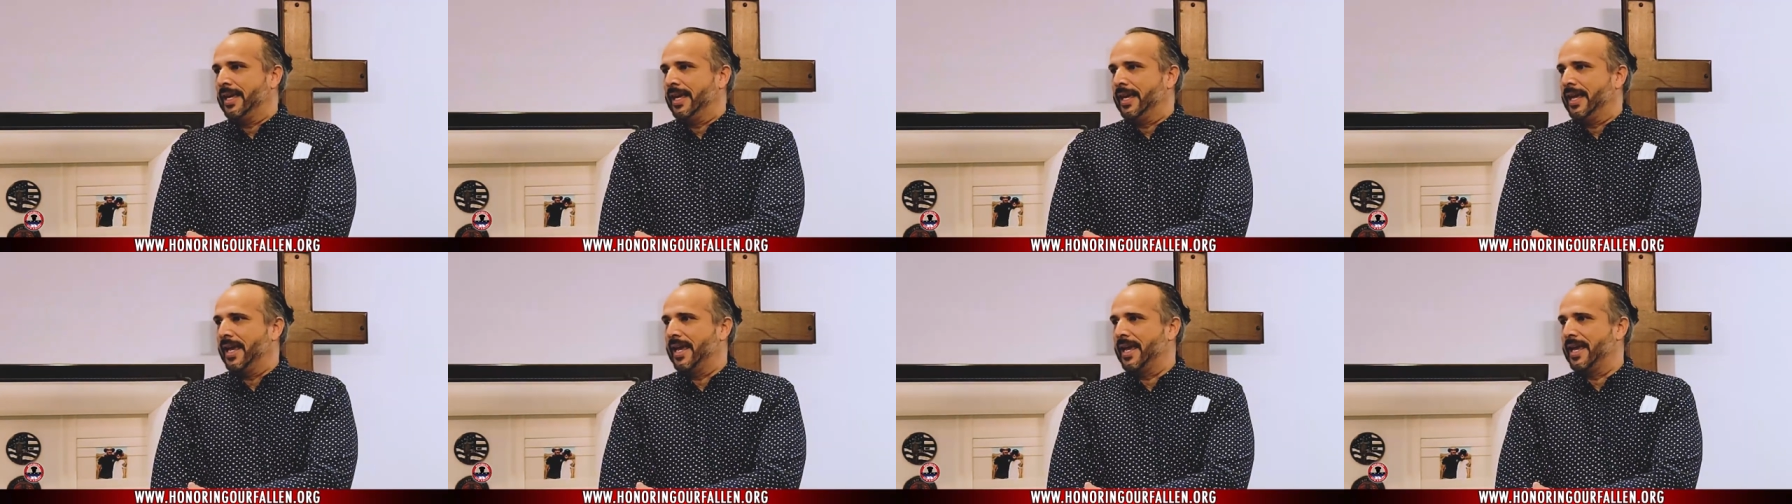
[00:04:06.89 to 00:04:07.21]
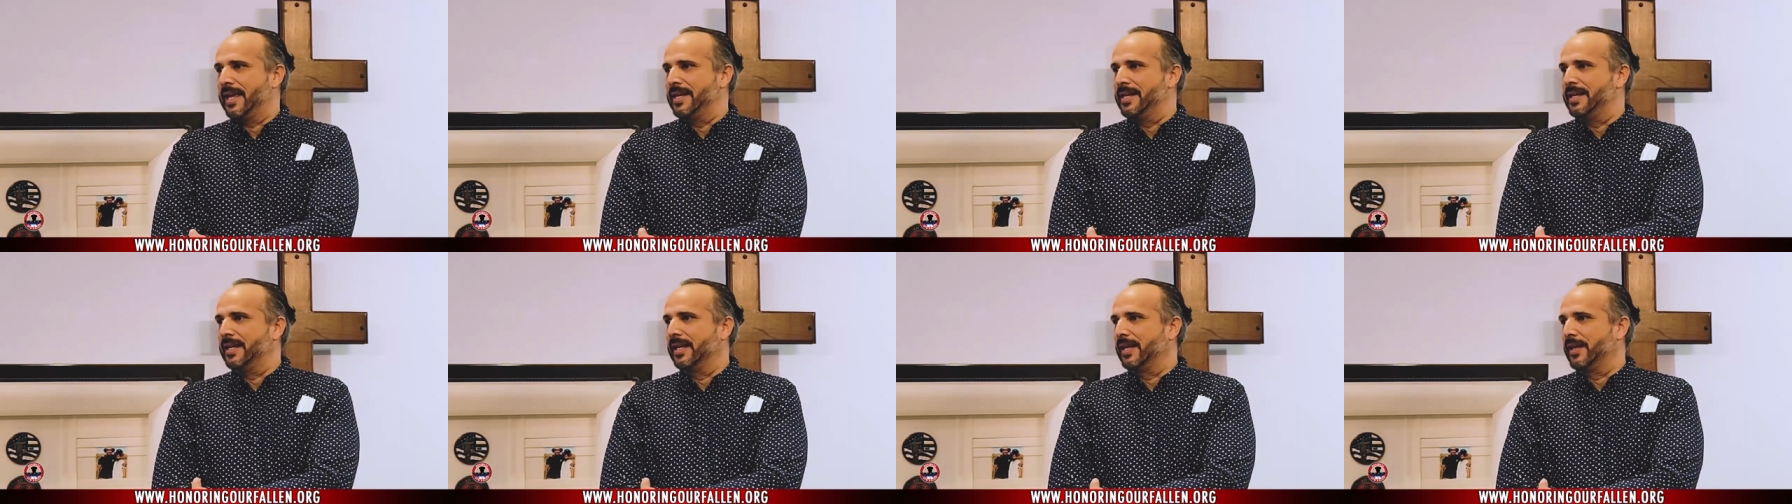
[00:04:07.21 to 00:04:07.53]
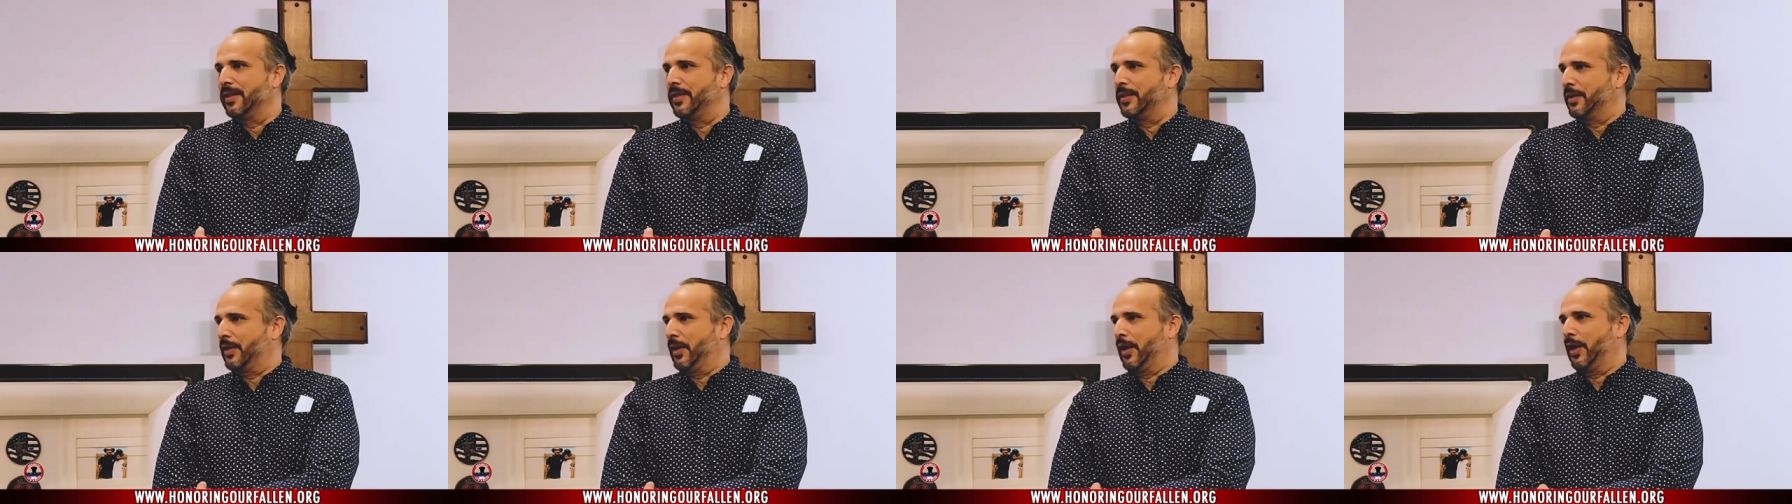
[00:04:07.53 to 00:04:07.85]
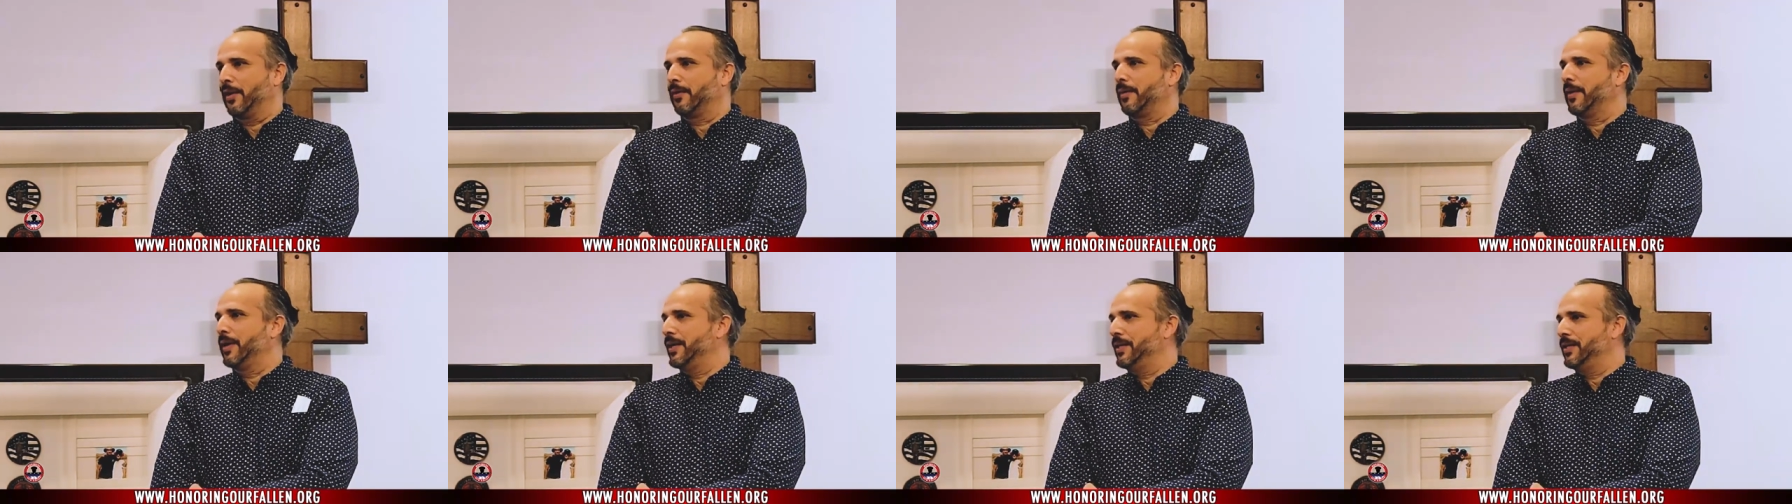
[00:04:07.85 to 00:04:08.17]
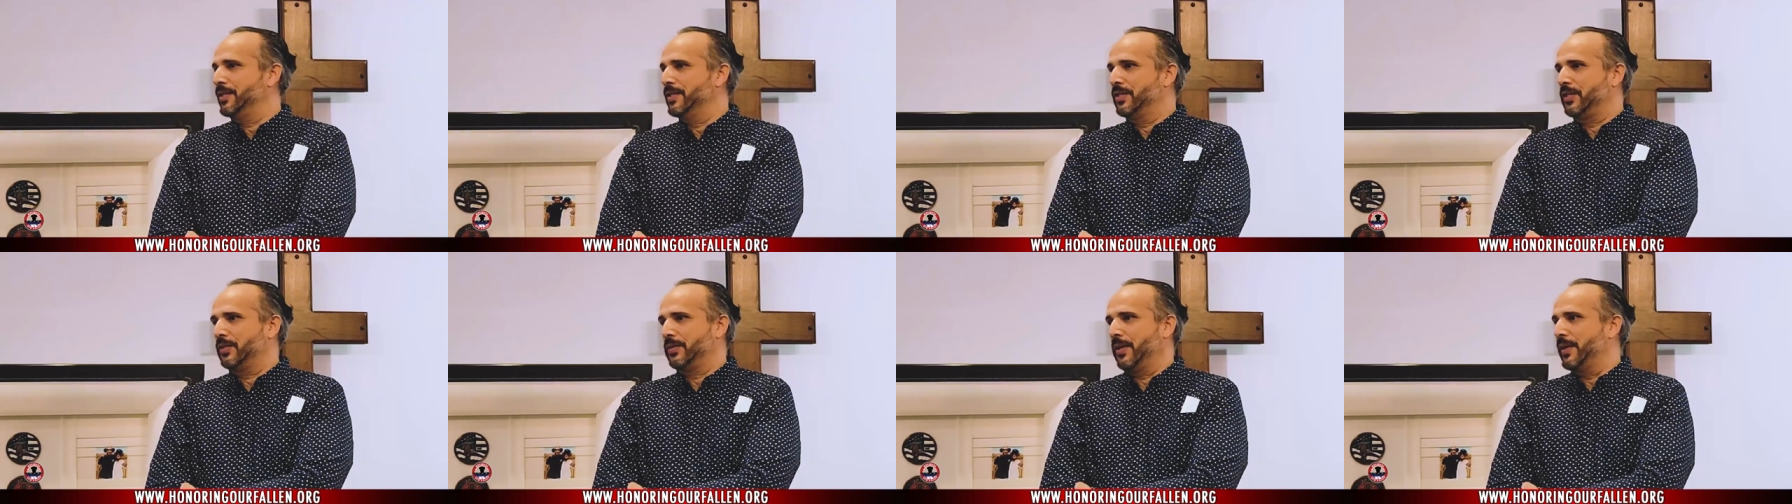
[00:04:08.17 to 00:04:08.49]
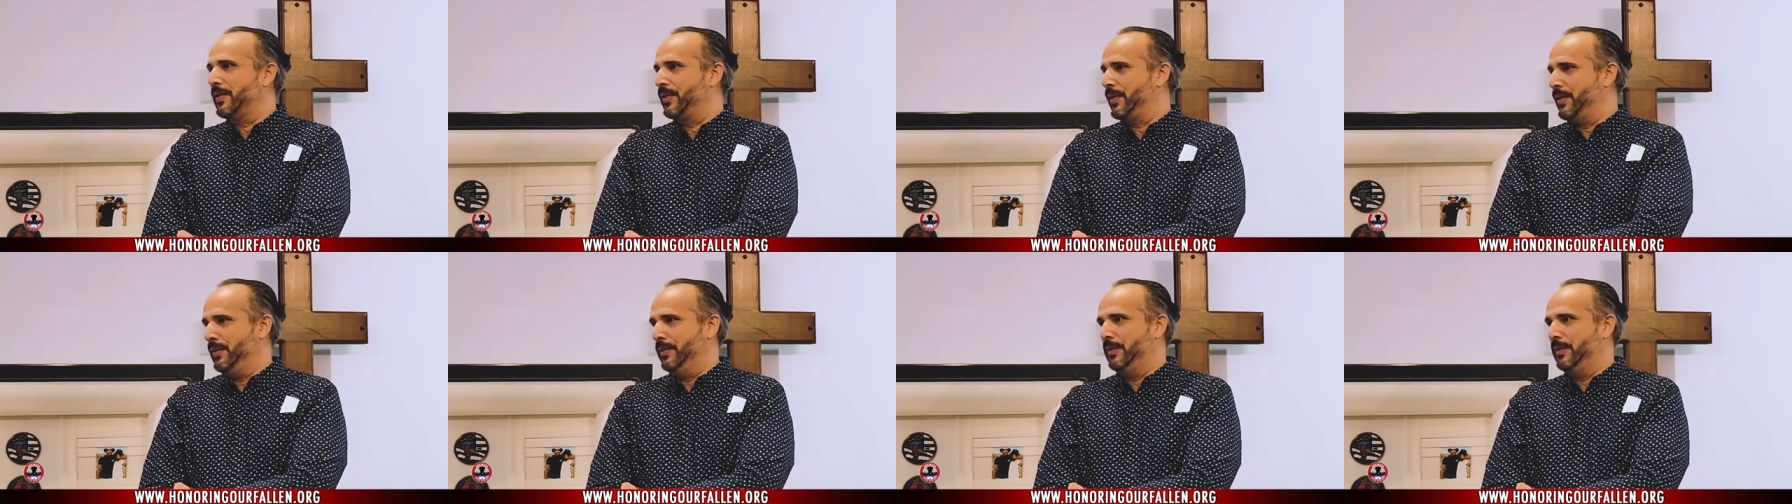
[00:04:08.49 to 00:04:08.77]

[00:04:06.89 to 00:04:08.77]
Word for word: And uh, the courage and strength